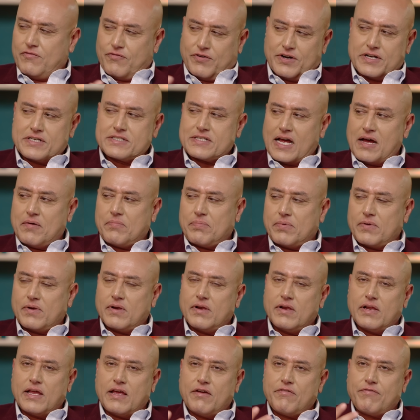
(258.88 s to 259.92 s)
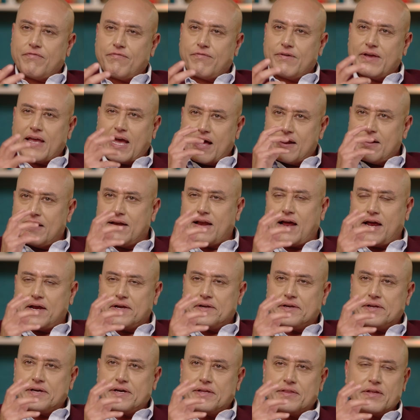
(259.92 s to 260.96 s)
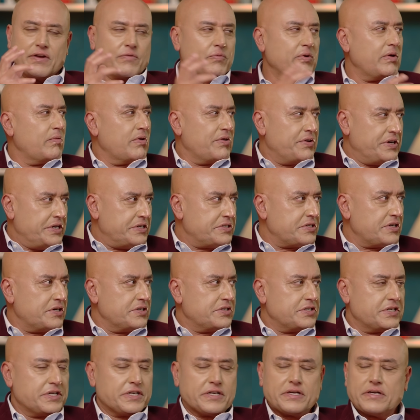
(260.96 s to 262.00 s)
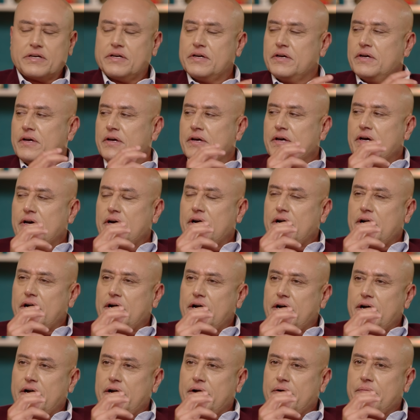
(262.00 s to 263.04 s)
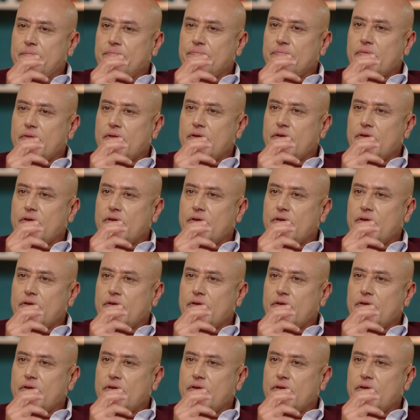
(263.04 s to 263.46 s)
for example if we had an idea that we were researching um,